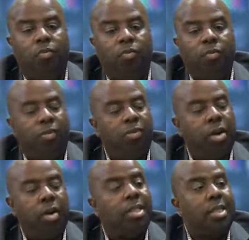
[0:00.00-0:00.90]

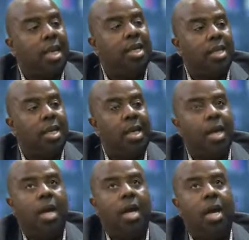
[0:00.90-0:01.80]
fulfill its destiny
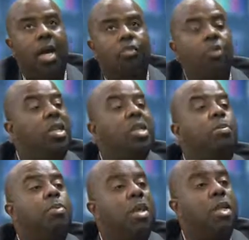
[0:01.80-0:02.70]
and reach its
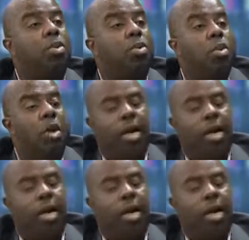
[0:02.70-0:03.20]
potential.